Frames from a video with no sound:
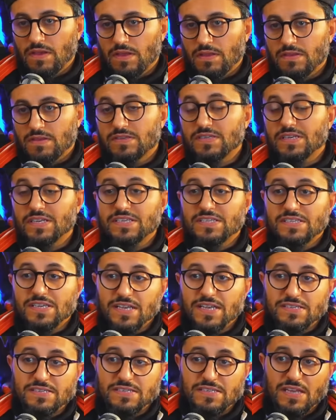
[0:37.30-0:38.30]
the
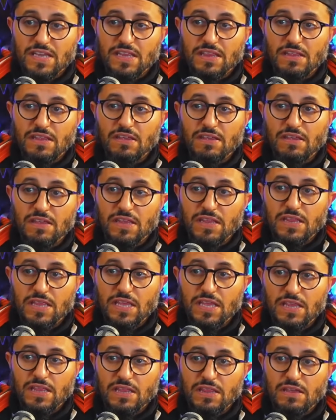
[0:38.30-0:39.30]
success and the
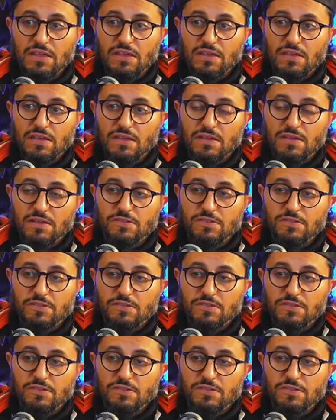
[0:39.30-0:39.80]
the the